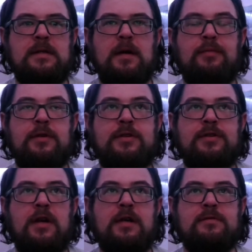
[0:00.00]
appreciate
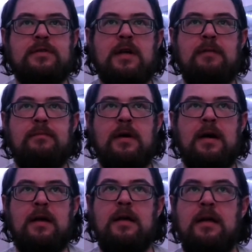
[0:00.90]
you guys for stopping by.
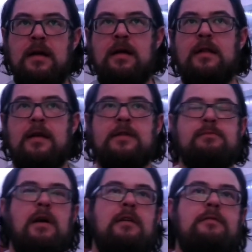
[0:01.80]
That's
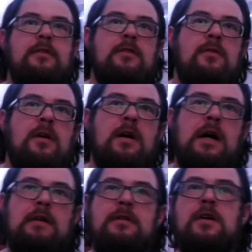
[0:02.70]
my review of